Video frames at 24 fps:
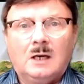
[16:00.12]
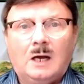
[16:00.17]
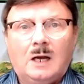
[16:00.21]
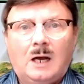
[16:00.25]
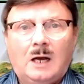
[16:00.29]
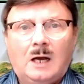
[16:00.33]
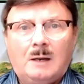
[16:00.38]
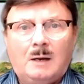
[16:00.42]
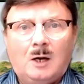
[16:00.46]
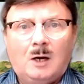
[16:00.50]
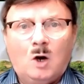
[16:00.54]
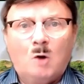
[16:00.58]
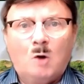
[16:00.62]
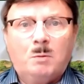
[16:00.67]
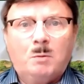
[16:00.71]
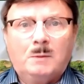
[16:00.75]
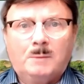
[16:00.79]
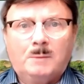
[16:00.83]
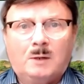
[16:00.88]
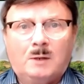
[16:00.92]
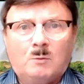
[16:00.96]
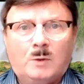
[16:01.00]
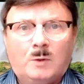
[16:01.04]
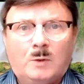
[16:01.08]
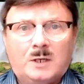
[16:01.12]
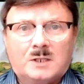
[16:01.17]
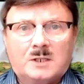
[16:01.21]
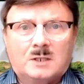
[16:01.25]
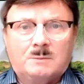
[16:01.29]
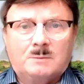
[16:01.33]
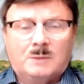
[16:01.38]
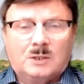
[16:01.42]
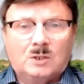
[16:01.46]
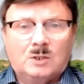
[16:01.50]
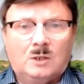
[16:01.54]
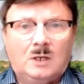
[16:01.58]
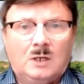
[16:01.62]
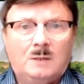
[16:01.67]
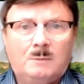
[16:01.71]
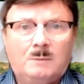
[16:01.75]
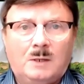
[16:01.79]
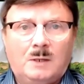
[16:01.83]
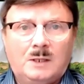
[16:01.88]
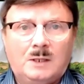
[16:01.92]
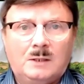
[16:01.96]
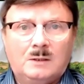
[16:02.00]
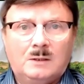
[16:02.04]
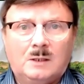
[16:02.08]
I hope I'm not wasting my time.
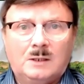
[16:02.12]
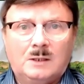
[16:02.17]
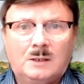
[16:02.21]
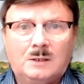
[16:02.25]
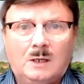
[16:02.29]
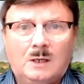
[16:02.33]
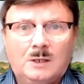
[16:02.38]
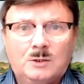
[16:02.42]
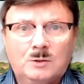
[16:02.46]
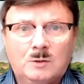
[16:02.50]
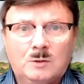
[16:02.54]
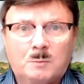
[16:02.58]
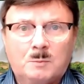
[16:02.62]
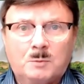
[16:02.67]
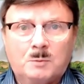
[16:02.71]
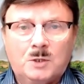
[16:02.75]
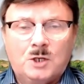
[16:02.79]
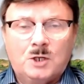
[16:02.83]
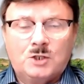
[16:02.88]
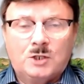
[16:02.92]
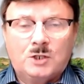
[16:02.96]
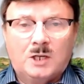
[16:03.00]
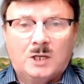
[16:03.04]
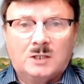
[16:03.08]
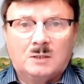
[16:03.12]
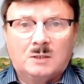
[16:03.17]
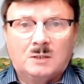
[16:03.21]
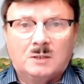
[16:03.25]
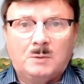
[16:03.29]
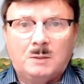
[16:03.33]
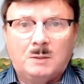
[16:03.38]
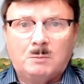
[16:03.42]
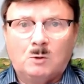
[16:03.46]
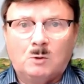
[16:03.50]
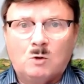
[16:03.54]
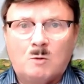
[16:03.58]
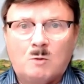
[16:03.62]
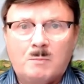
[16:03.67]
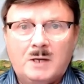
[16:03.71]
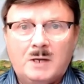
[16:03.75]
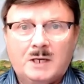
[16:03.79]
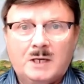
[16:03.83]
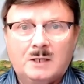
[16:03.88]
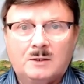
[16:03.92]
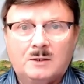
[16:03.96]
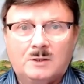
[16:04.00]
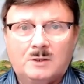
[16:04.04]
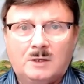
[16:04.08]
I do appreciate the people who are
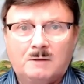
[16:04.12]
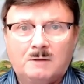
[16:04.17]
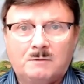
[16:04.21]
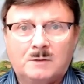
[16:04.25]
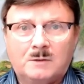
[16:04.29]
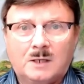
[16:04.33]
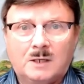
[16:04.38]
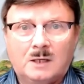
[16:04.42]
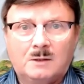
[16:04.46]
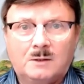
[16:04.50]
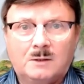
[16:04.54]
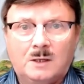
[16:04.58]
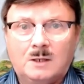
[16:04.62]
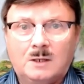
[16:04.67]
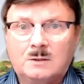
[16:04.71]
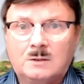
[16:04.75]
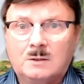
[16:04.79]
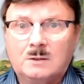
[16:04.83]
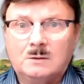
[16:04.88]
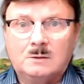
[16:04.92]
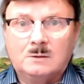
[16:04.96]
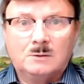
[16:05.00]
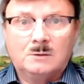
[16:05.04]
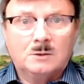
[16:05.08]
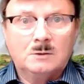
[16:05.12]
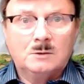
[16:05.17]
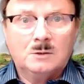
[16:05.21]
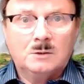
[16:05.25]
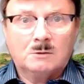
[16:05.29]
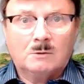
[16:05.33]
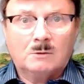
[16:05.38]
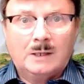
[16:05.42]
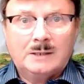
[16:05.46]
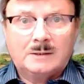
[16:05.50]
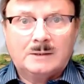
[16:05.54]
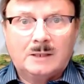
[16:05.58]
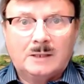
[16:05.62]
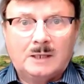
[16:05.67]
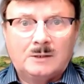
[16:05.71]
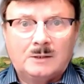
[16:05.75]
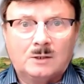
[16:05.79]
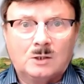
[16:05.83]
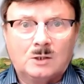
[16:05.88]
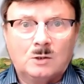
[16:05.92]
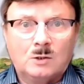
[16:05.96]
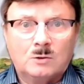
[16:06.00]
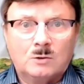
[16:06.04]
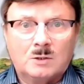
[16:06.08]
making an effort out there to do the right thing.
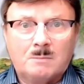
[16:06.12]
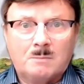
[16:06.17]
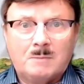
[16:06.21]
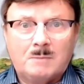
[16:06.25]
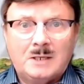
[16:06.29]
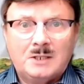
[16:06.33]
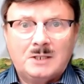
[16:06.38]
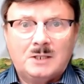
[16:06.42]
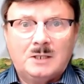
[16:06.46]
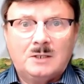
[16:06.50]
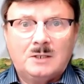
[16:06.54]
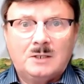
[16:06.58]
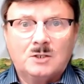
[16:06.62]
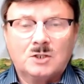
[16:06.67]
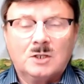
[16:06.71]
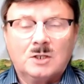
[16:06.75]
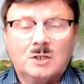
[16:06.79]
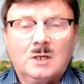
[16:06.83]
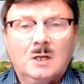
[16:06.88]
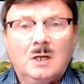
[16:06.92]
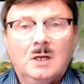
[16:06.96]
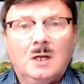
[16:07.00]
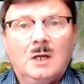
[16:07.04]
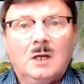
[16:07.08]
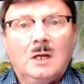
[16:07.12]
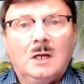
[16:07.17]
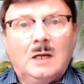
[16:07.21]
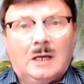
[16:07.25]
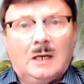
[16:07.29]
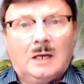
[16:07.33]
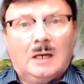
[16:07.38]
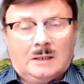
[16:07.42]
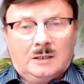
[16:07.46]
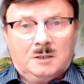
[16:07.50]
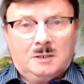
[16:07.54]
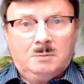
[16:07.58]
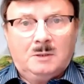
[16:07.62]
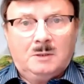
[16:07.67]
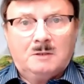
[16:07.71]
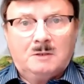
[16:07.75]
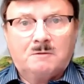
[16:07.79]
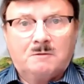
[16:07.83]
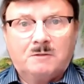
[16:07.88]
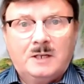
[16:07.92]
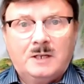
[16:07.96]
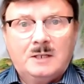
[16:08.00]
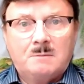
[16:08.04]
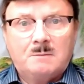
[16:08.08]
They're going to meetings. And as my
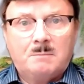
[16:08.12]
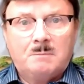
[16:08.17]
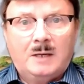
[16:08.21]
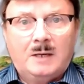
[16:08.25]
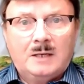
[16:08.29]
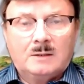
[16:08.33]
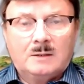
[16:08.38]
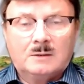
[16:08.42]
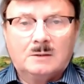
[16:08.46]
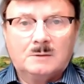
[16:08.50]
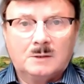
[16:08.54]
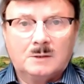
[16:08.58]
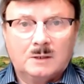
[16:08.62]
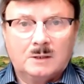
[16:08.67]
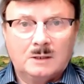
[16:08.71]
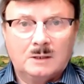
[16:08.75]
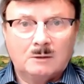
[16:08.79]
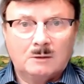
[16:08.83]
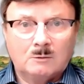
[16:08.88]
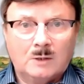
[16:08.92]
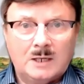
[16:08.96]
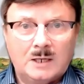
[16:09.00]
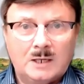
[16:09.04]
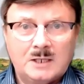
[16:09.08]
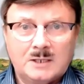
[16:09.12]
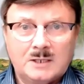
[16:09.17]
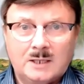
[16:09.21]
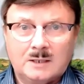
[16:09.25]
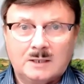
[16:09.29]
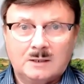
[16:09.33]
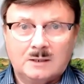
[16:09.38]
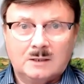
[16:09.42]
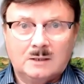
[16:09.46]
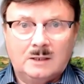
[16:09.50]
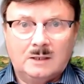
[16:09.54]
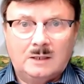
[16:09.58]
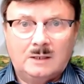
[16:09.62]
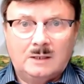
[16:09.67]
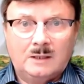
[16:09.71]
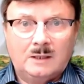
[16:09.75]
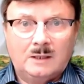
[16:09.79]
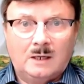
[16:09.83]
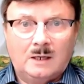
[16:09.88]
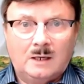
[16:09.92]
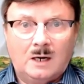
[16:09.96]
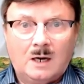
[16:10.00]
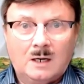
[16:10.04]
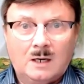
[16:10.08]
friend Ben Gilroy said in
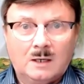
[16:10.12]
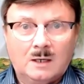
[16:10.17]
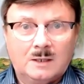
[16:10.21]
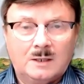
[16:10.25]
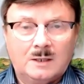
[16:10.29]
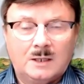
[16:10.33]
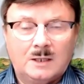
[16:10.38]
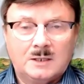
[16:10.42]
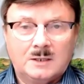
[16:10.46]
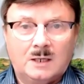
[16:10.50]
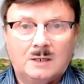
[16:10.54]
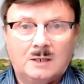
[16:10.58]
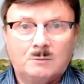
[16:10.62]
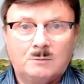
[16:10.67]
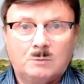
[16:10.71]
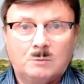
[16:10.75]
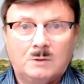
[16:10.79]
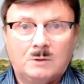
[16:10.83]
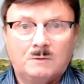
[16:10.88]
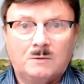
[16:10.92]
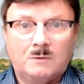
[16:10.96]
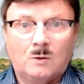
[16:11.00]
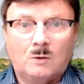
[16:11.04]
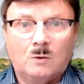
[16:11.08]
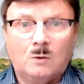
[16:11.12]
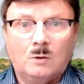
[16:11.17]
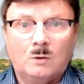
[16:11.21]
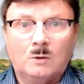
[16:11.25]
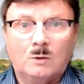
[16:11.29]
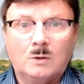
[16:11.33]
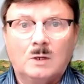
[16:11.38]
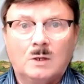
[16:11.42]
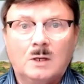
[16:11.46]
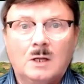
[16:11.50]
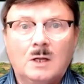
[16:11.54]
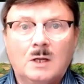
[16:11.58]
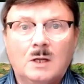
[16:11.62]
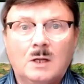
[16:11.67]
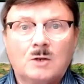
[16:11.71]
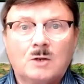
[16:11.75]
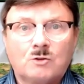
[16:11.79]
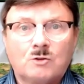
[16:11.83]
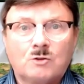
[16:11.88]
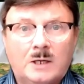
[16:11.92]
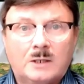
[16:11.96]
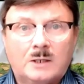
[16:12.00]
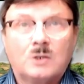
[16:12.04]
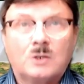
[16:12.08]
Ireland, he said, we're all
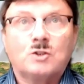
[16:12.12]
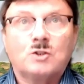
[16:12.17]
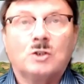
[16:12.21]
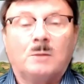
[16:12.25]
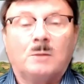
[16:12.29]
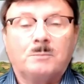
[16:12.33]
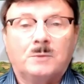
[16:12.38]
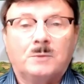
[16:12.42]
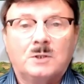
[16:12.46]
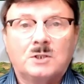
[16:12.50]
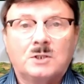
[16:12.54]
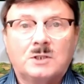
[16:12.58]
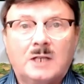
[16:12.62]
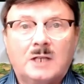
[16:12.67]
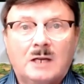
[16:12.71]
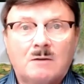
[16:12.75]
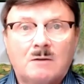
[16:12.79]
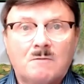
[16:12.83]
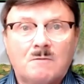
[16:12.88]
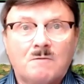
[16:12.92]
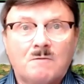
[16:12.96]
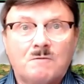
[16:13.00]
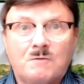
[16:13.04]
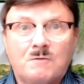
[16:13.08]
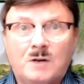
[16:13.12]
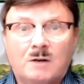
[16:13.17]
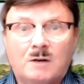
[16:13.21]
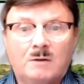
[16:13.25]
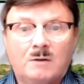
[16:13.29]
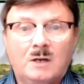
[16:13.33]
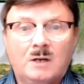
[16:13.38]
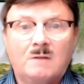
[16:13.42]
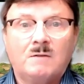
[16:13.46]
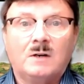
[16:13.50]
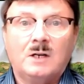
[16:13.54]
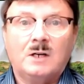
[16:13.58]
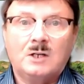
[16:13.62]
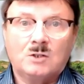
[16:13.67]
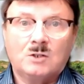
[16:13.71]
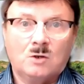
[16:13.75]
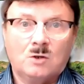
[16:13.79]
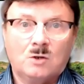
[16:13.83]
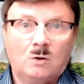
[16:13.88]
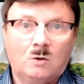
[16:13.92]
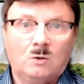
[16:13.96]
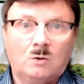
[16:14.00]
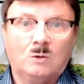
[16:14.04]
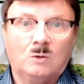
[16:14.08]
trying to chop this down very, very
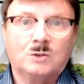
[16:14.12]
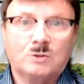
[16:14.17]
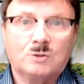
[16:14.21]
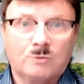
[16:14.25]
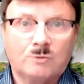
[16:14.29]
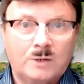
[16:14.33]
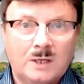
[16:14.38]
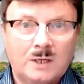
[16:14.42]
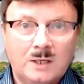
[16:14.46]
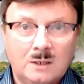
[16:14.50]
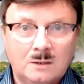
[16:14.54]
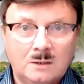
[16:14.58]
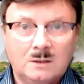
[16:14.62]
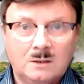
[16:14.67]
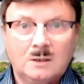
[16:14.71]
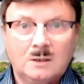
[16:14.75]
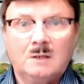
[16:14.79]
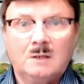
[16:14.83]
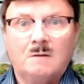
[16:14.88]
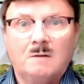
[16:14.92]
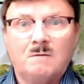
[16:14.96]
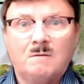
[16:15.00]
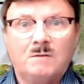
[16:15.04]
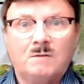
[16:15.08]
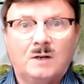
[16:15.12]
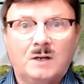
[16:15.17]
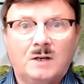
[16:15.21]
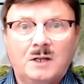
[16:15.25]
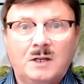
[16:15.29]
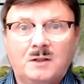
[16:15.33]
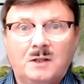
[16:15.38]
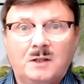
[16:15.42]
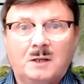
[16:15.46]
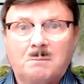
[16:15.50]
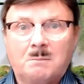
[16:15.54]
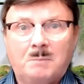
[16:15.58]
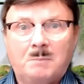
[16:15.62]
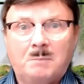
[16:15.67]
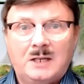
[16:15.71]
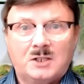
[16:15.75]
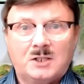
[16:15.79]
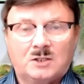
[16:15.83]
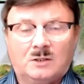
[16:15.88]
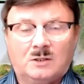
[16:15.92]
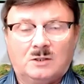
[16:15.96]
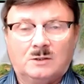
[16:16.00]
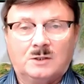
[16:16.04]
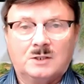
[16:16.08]
tall tree, very thick
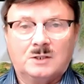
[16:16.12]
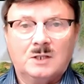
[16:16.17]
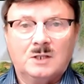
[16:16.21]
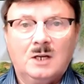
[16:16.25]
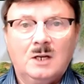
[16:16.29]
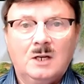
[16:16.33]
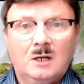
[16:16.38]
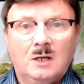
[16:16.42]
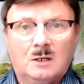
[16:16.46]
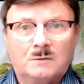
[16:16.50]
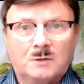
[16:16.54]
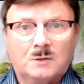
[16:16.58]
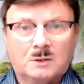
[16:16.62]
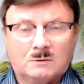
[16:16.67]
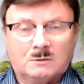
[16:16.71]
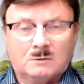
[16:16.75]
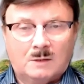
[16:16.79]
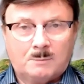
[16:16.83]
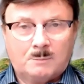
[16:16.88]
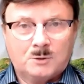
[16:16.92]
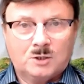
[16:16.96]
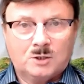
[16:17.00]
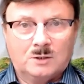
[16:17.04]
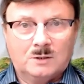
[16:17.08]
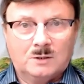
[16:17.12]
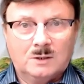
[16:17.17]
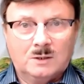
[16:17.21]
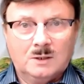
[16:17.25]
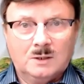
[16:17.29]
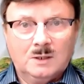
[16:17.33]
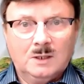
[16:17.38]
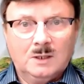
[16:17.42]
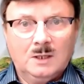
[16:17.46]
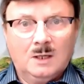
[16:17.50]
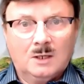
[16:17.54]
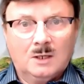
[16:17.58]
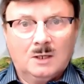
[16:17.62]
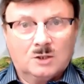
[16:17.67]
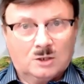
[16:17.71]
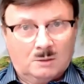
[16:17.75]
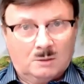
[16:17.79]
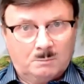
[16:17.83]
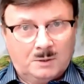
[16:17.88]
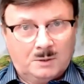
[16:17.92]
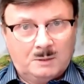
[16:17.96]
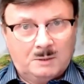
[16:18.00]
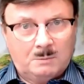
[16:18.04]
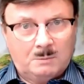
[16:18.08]
base on it of corruption.
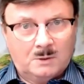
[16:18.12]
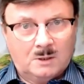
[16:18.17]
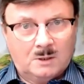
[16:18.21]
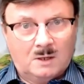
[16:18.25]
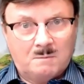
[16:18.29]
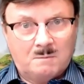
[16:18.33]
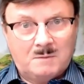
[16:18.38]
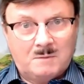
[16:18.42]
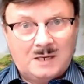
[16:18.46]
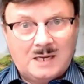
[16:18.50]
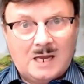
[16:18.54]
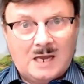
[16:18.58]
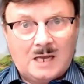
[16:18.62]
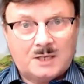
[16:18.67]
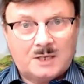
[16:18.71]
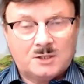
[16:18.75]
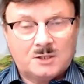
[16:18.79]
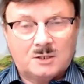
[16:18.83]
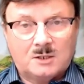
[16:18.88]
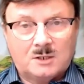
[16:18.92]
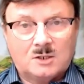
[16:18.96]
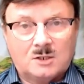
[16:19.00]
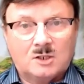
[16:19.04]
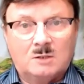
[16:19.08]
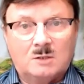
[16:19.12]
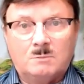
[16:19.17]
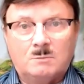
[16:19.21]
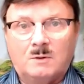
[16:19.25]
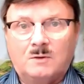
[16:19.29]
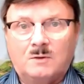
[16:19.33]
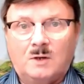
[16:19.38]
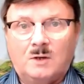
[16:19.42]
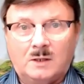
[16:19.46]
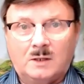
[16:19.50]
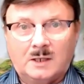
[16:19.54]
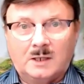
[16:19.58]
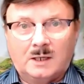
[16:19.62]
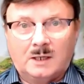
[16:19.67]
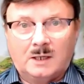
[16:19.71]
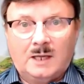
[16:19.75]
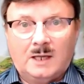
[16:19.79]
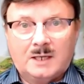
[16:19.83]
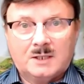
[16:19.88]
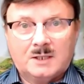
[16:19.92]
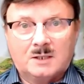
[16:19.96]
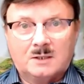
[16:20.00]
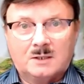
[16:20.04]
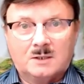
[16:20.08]
Some people have got big axes. Some have got little
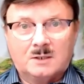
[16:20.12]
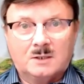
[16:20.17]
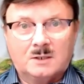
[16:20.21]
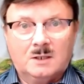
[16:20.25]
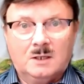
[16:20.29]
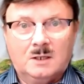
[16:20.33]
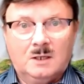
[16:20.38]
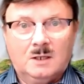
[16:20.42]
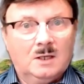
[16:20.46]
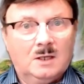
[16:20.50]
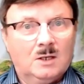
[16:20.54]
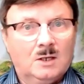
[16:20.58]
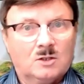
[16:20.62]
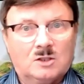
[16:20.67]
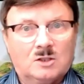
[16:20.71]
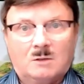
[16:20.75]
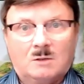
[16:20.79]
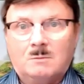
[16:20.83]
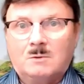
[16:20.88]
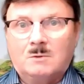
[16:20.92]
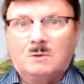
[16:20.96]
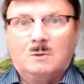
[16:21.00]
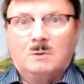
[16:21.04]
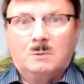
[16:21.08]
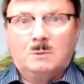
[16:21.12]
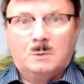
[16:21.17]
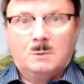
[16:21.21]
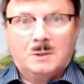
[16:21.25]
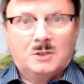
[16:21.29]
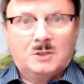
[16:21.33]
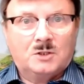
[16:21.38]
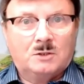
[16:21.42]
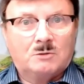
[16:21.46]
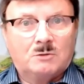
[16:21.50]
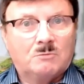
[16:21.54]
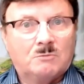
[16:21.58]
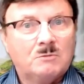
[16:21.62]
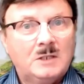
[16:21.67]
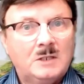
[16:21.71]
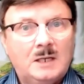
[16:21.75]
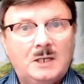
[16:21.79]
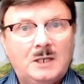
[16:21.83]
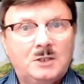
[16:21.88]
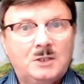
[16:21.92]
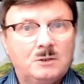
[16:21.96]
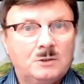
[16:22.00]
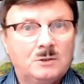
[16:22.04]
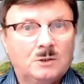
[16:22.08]
axes. Some have got ones that
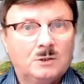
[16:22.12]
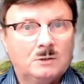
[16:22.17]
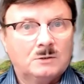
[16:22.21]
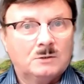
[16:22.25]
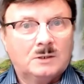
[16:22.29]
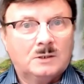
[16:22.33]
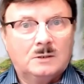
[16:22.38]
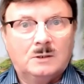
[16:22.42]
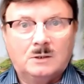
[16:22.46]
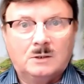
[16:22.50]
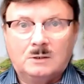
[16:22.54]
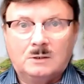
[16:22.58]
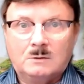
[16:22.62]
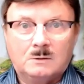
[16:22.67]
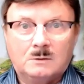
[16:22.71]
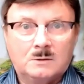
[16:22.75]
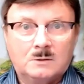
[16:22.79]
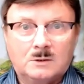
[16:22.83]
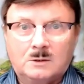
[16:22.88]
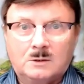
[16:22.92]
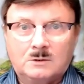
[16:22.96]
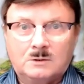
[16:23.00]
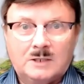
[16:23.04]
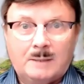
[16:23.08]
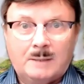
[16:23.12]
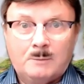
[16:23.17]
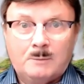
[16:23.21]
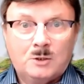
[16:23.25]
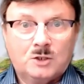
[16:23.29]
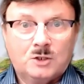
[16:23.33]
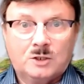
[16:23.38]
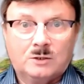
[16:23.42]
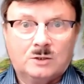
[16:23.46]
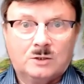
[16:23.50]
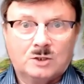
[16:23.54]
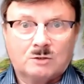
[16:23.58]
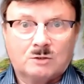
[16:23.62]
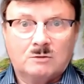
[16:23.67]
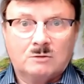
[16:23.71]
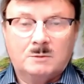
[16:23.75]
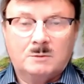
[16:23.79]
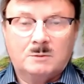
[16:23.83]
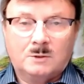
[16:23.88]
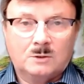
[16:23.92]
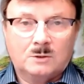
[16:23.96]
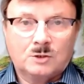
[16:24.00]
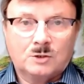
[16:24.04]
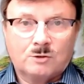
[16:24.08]
really do no damage to this
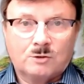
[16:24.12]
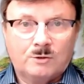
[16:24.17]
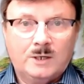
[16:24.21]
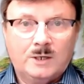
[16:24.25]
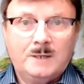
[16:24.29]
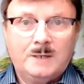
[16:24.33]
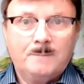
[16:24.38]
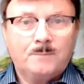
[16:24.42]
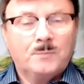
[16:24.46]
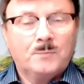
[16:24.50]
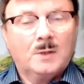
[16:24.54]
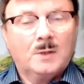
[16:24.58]
criminal tree.